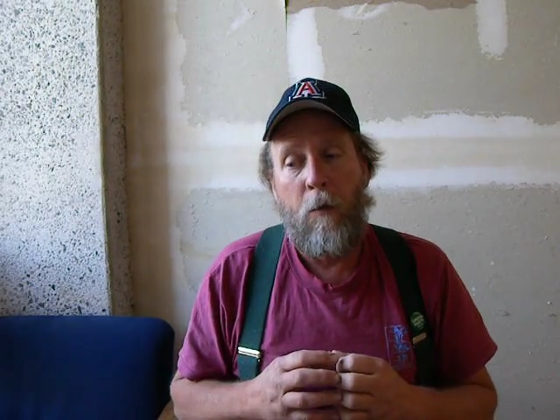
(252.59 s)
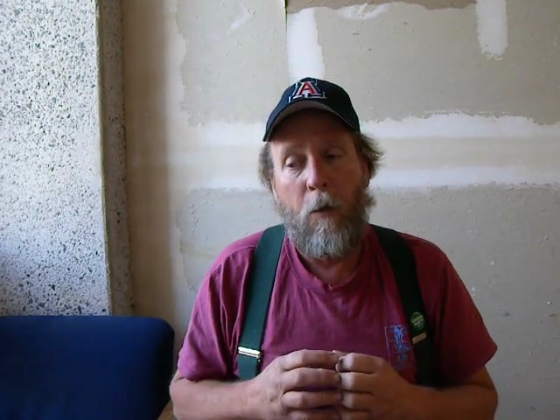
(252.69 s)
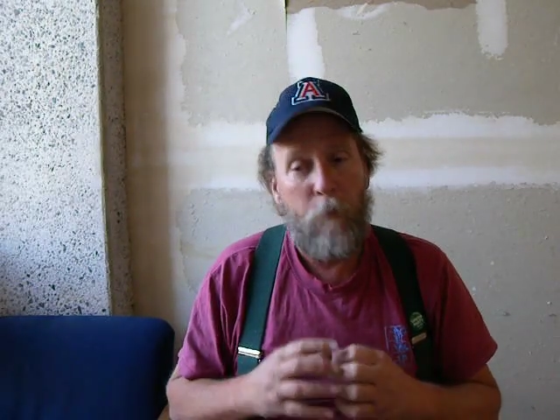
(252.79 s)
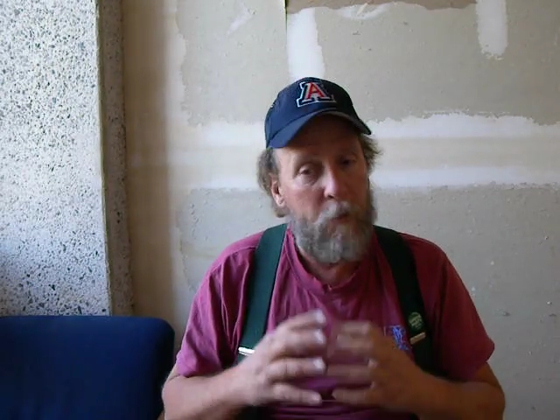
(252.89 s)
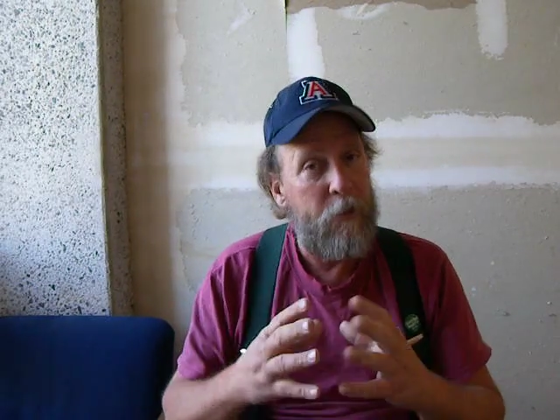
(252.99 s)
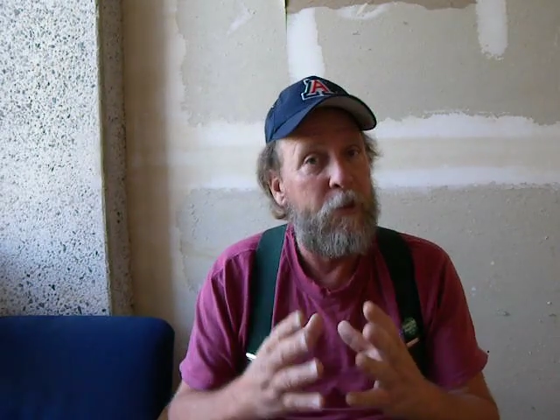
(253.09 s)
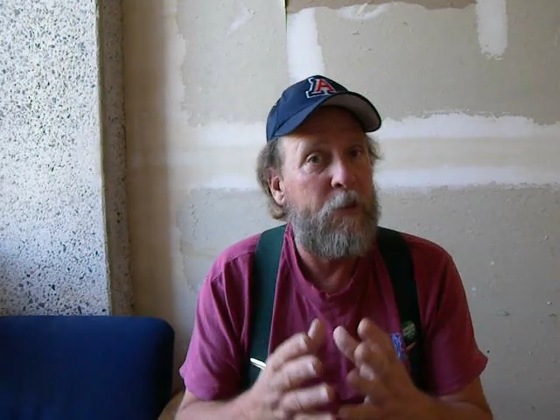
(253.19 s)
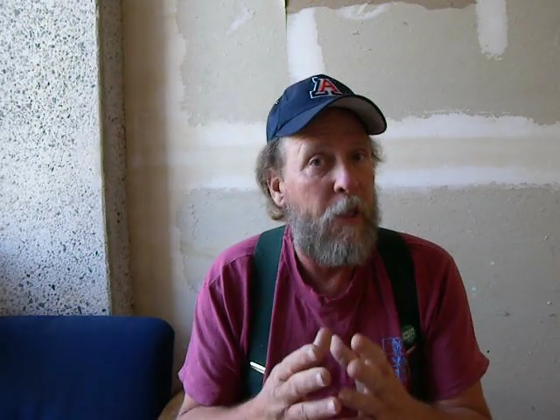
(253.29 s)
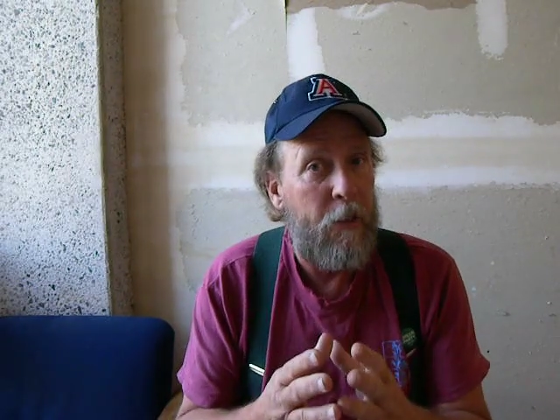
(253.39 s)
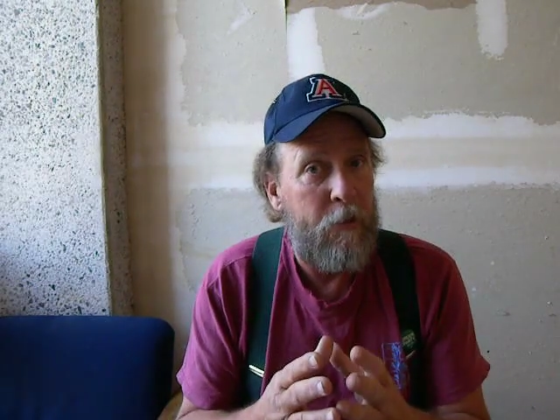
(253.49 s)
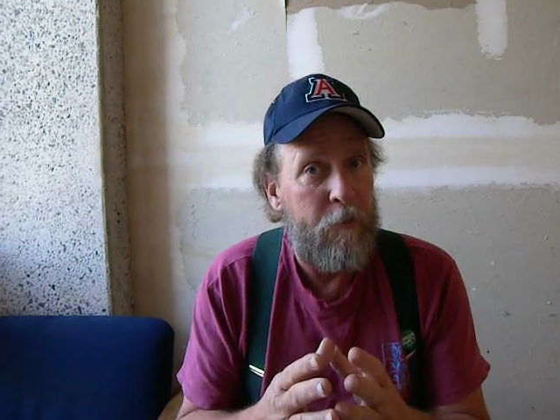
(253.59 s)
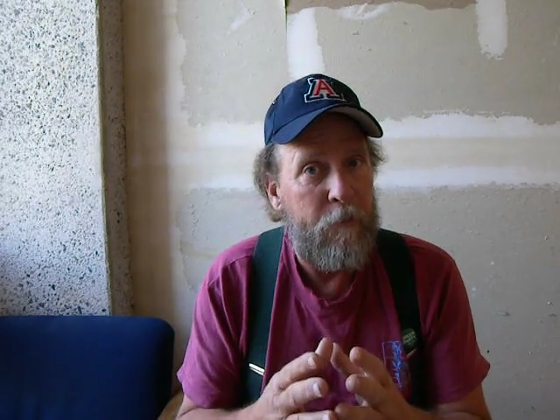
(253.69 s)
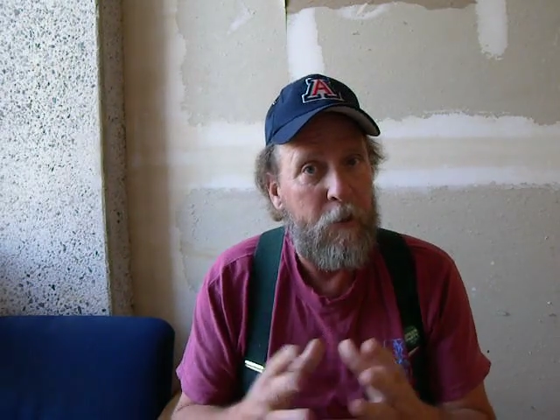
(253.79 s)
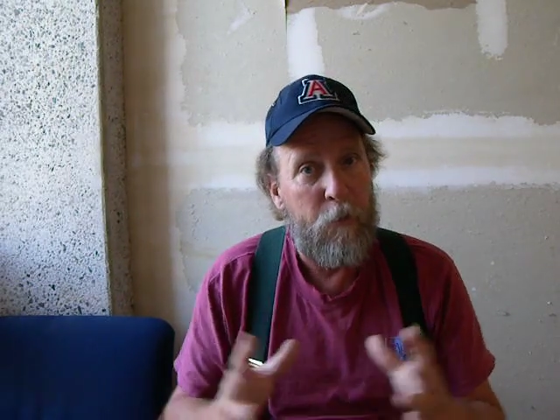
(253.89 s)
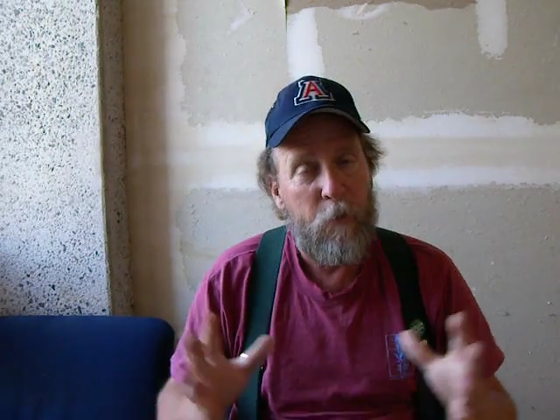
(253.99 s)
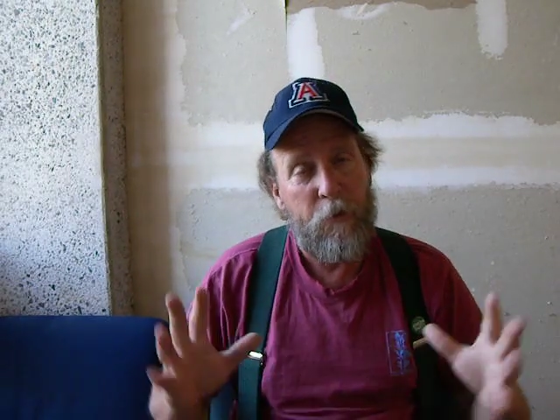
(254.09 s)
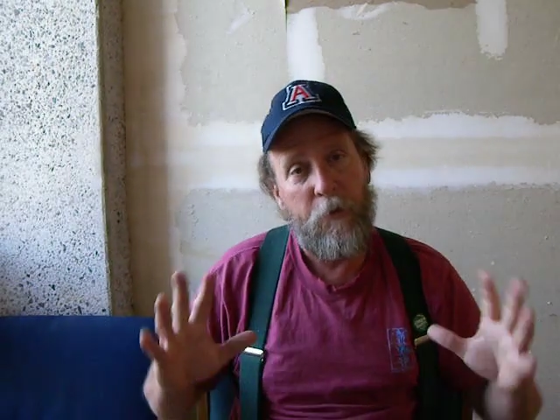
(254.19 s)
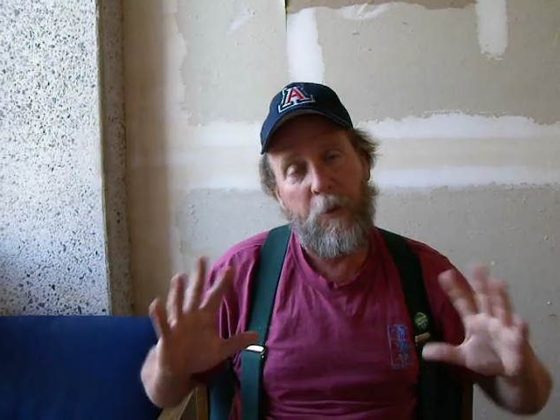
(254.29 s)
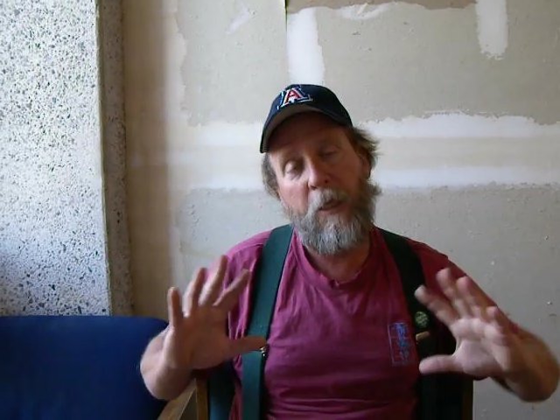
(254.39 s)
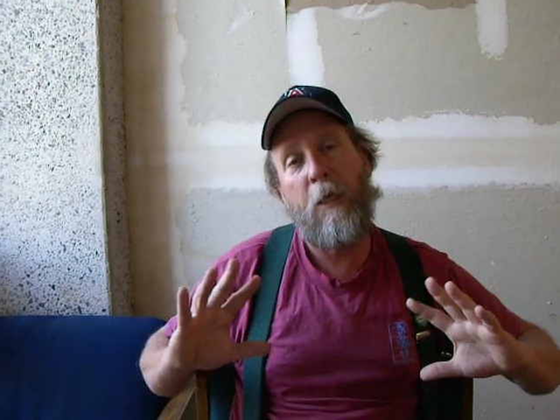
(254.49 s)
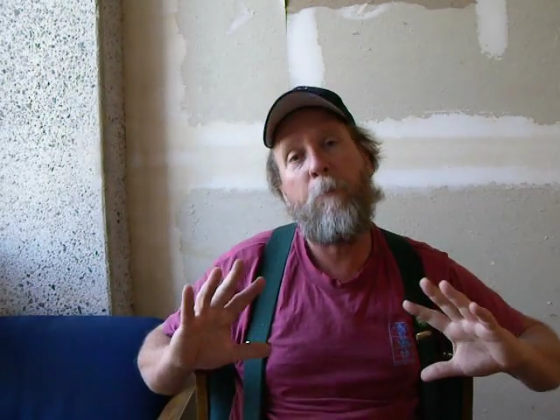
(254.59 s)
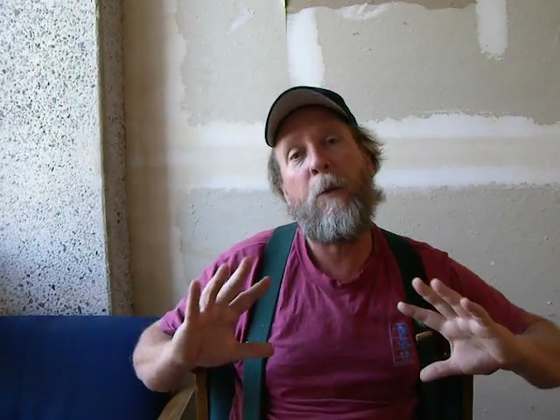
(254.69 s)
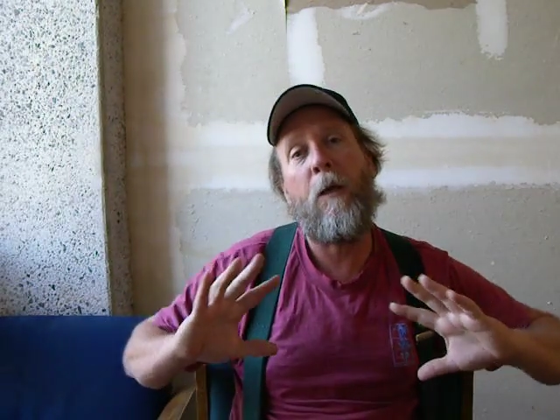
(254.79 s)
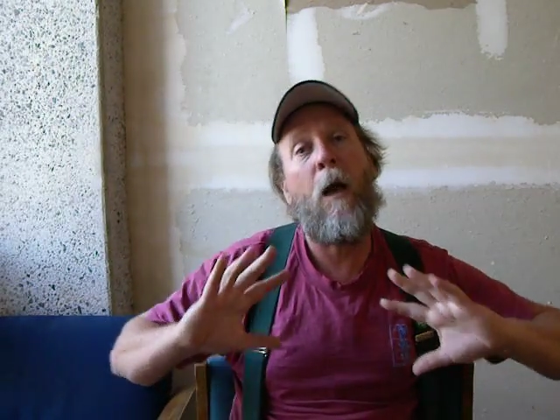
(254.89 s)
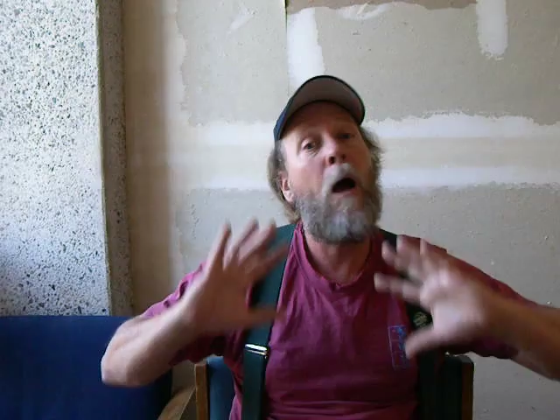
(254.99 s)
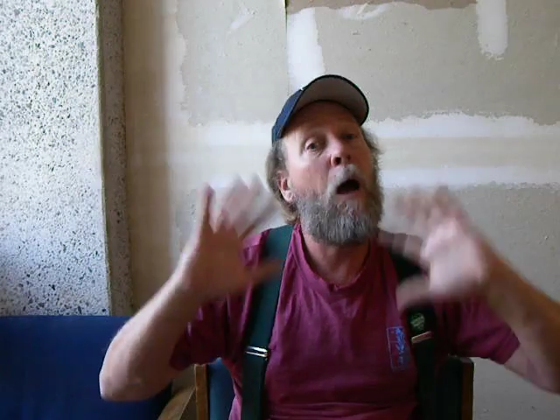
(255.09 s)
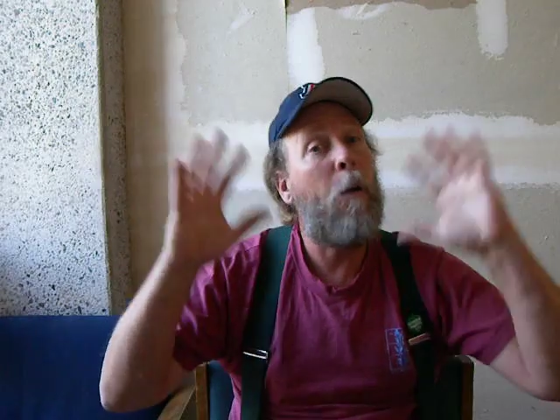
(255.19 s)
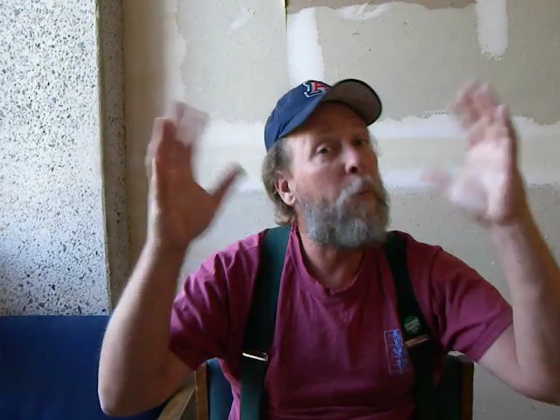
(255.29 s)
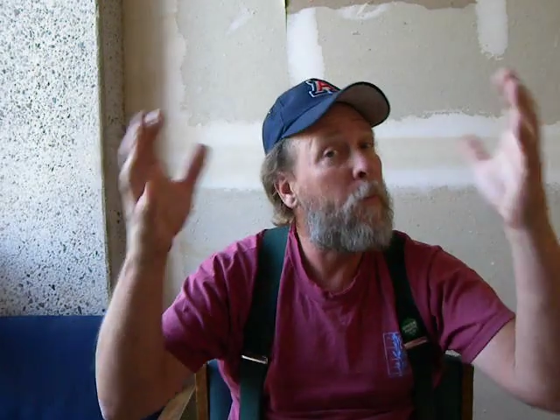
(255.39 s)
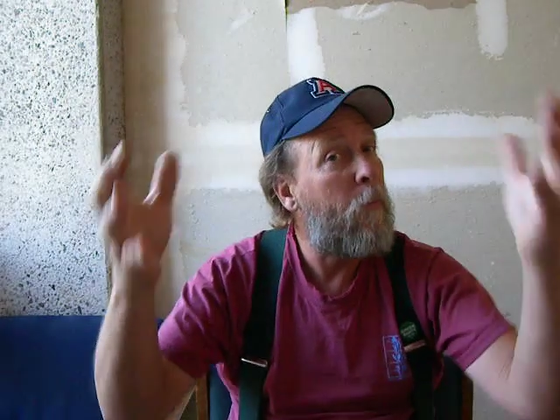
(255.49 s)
a religious activity in which they're heaping up